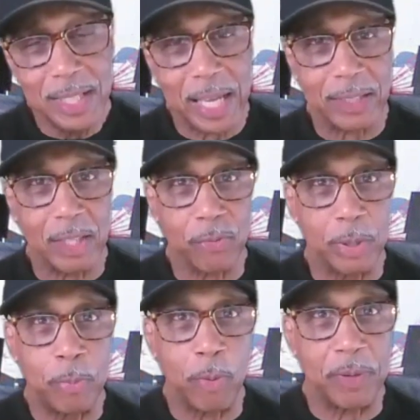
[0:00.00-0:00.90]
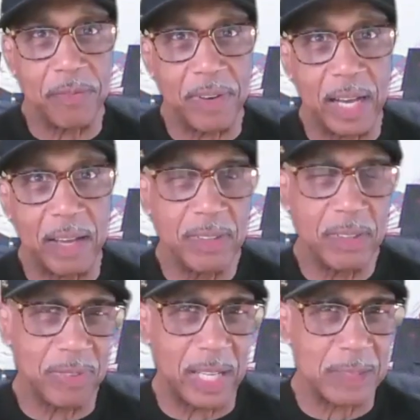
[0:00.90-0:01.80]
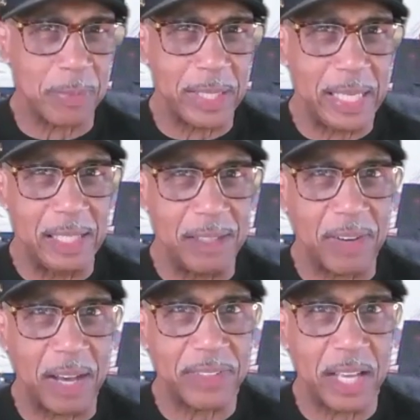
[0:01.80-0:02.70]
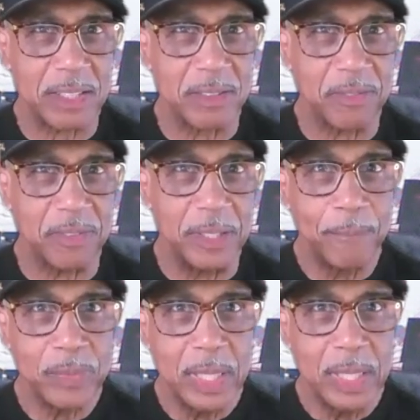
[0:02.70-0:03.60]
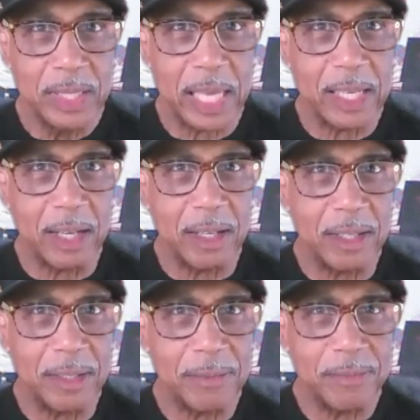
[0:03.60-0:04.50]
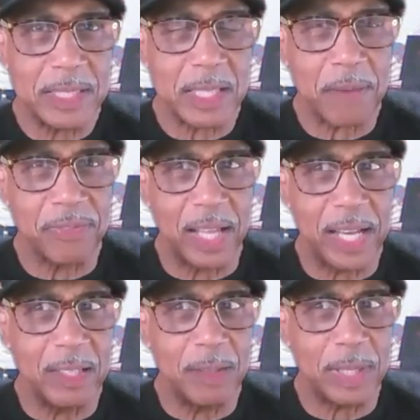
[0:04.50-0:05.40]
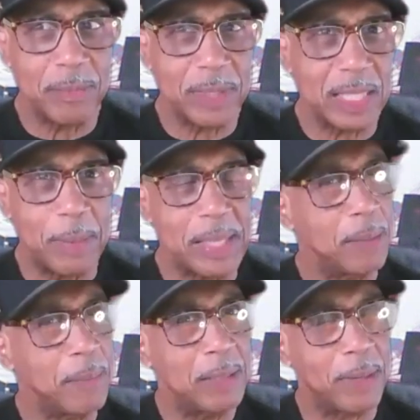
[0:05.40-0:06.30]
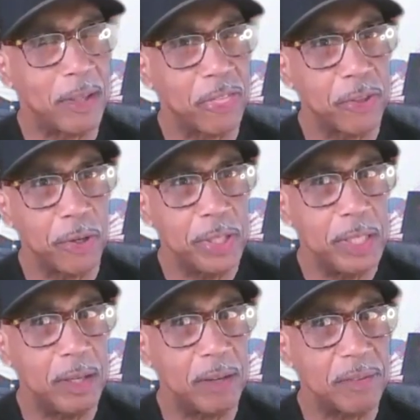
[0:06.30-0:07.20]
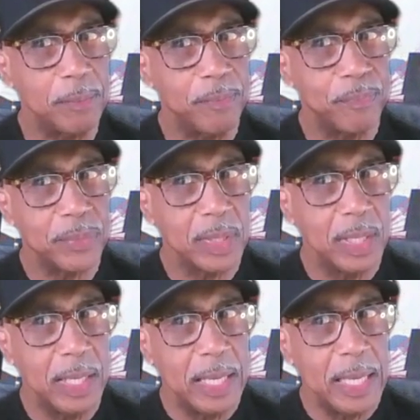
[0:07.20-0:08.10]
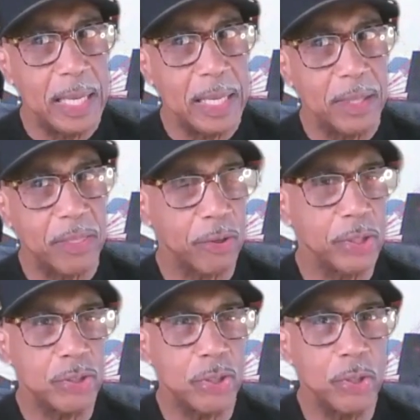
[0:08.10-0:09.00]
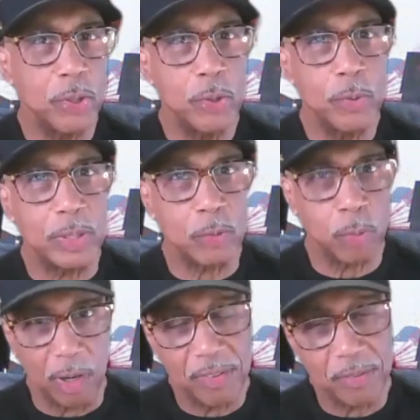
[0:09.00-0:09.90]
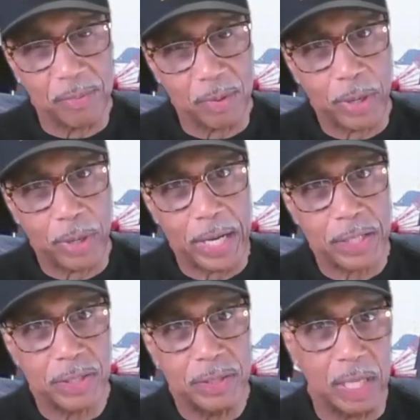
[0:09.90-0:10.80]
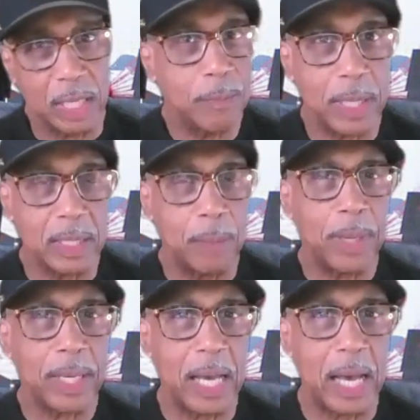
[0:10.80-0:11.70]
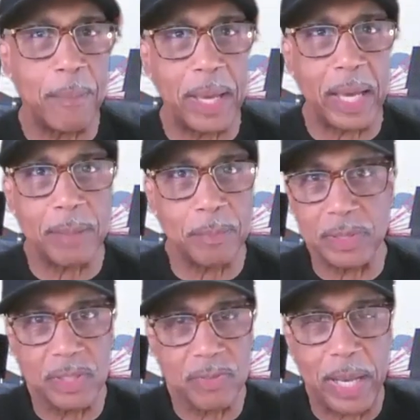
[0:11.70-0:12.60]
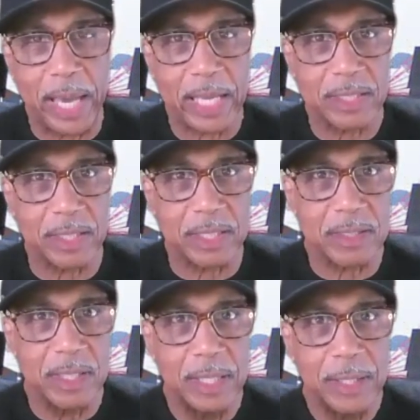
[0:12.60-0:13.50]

Got to 3.5. It flies about 85,000 feet. They stopped flying them. They think they made about 30 of them, 32, and 12 of them crashed. None by combat, but just by accident.